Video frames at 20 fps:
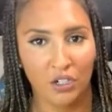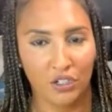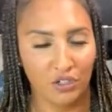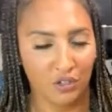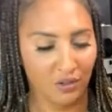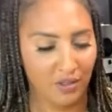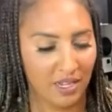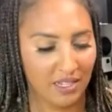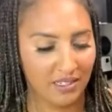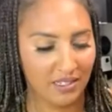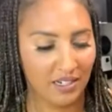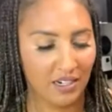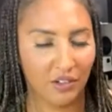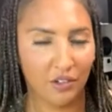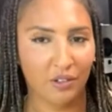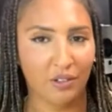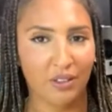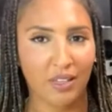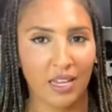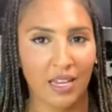So that's
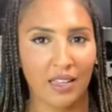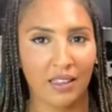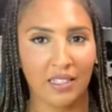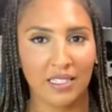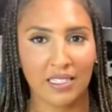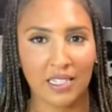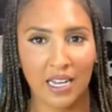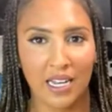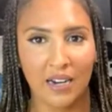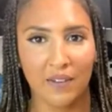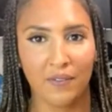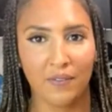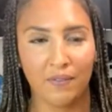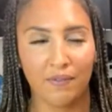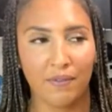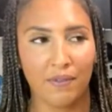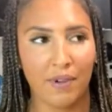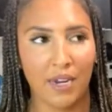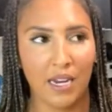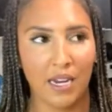another thing that's kind of
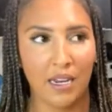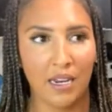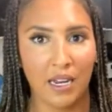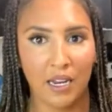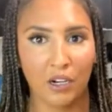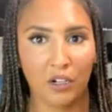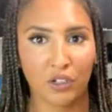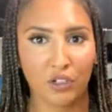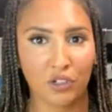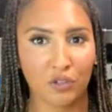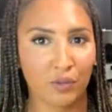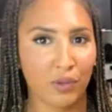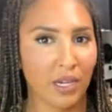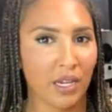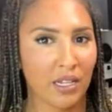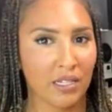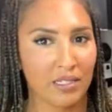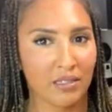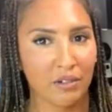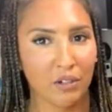in the
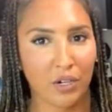industry.